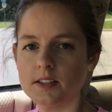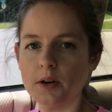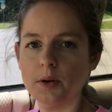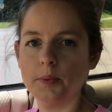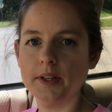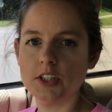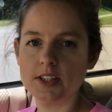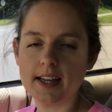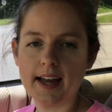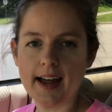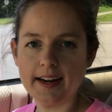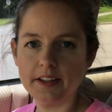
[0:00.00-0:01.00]
So we just
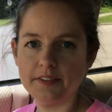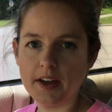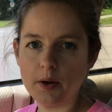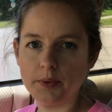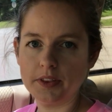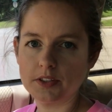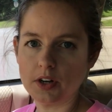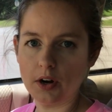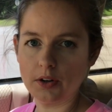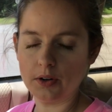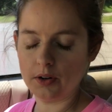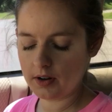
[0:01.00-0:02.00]
got out of the vet with the
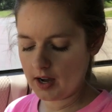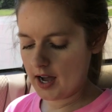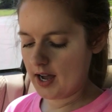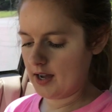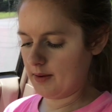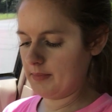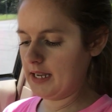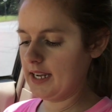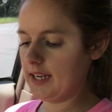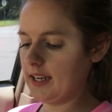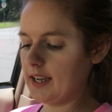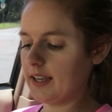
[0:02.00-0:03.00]
turtle.
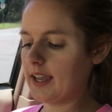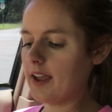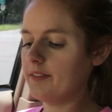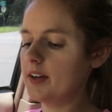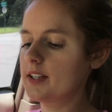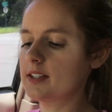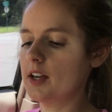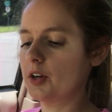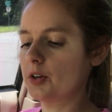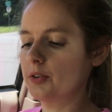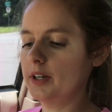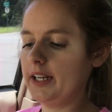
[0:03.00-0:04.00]
He gave us a
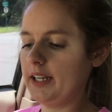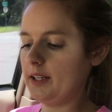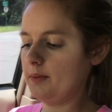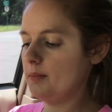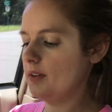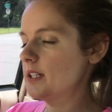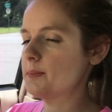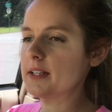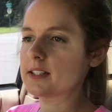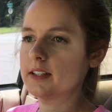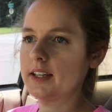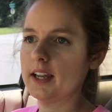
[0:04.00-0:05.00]
cream. It's
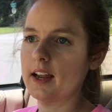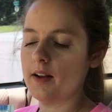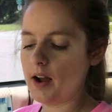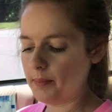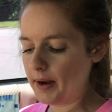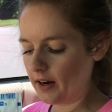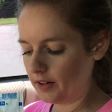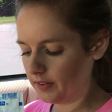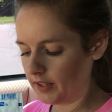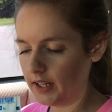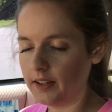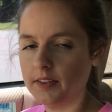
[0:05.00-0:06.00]
basically,
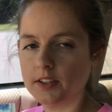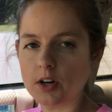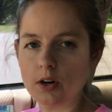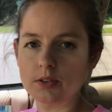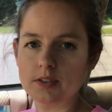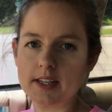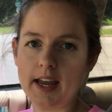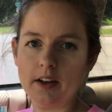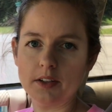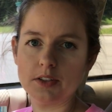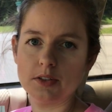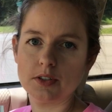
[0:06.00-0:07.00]
apparently, the turtle's
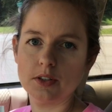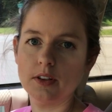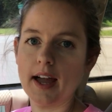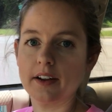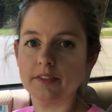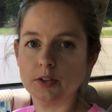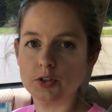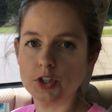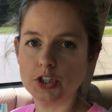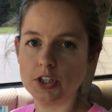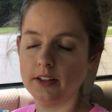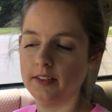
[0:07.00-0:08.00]
tail, due to lack of
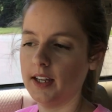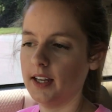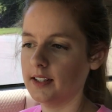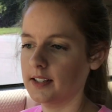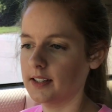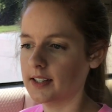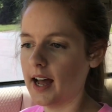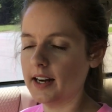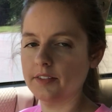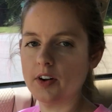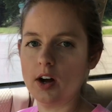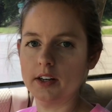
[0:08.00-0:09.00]
nutrition and things, it's kind
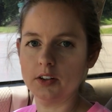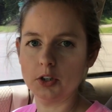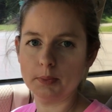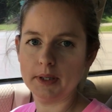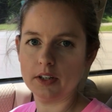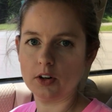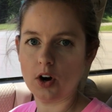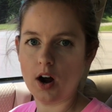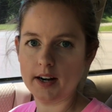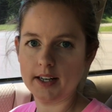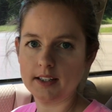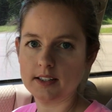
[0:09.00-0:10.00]
of gone a little bit
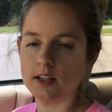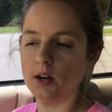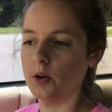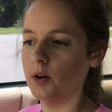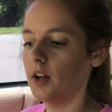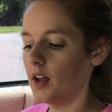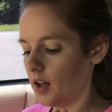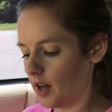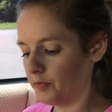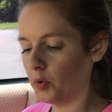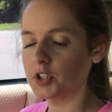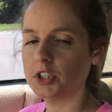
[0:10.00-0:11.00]
necrotic. So
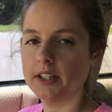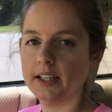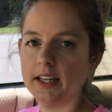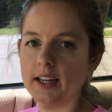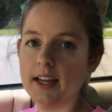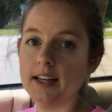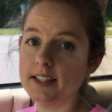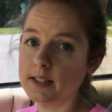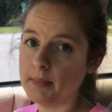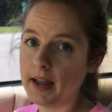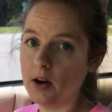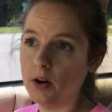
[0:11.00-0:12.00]
unfortunately, it is
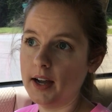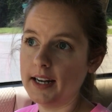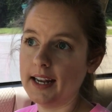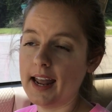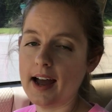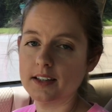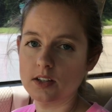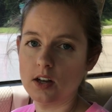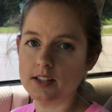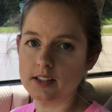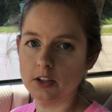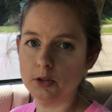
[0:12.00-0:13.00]
a male and he has
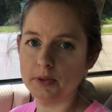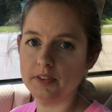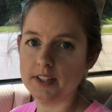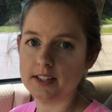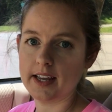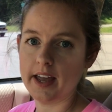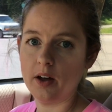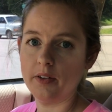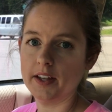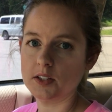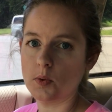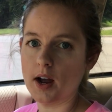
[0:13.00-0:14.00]
lost a little bit of his tail.
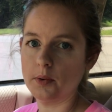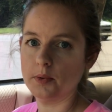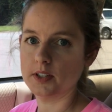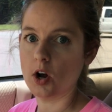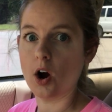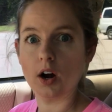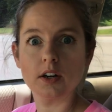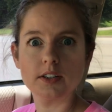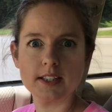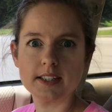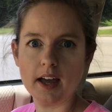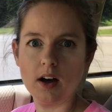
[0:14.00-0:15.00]
That's why it was hard
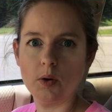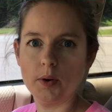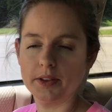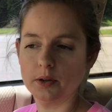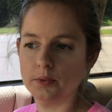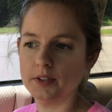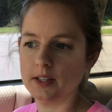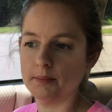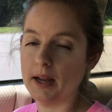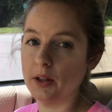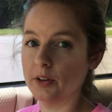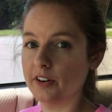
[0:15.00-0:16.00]
to tell whether it was a
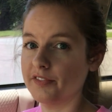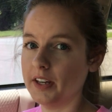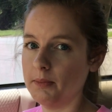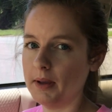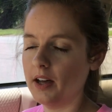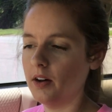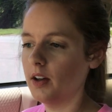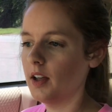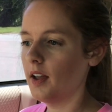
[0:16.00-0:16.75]
male or a female.